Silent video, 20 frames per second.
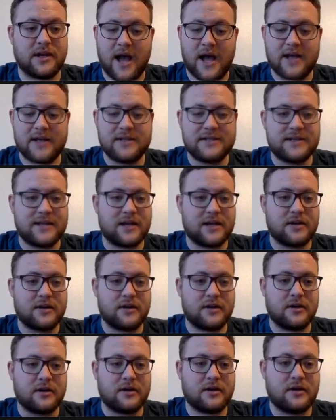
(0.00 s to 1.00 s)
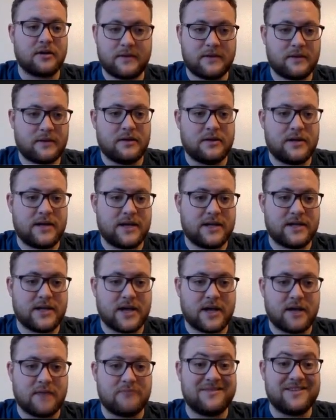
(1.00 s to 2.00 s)
I can just say cur
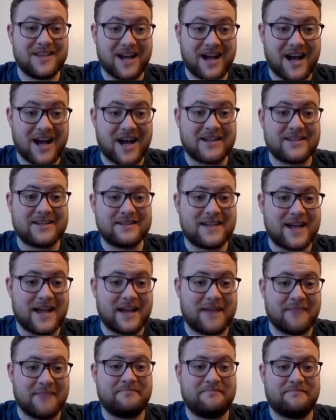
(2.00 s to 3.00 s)
datetime dot time,